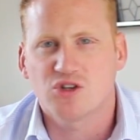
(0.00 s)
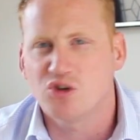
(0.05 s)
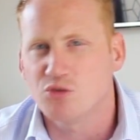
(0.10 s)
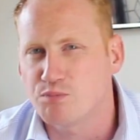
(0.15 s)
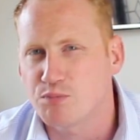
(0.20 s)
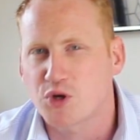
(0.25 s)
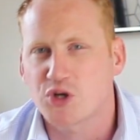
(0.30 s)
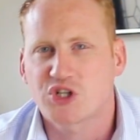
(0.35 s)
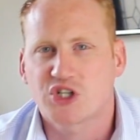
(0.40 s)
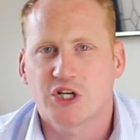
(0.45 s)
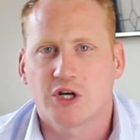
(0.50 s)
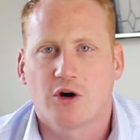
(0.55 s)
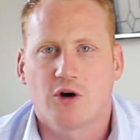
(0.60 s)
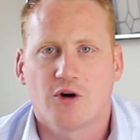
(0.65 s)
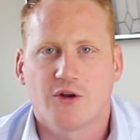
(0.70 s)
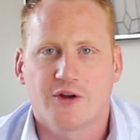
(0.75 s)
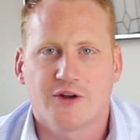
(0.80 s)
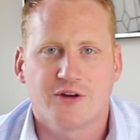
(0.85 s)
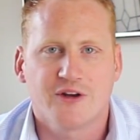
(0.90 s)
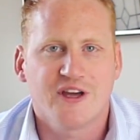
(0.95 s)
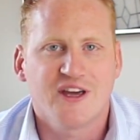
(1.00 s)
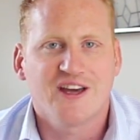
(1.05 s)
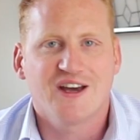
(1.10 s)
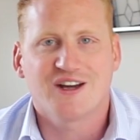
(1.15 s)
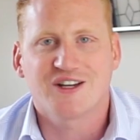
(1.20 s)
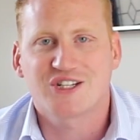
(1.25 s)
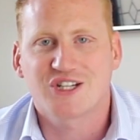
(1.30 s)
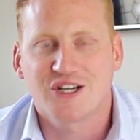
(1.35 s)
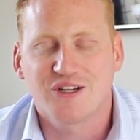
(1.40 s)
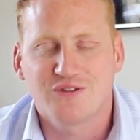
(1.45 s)
you push it on and
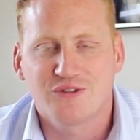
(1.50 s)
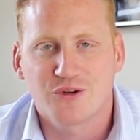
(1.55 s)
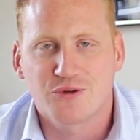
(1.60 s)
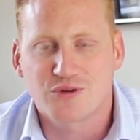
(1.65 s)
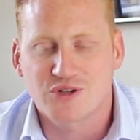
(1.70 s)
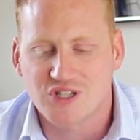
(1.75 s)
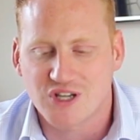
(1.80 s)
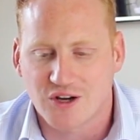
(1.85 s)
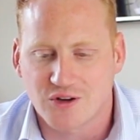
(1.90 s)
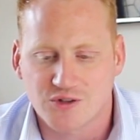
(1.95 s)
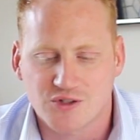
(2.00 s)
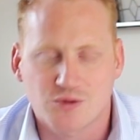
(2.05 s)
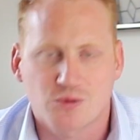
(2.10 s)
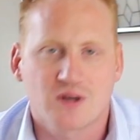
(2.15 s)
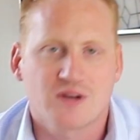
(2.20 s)
achieve new results?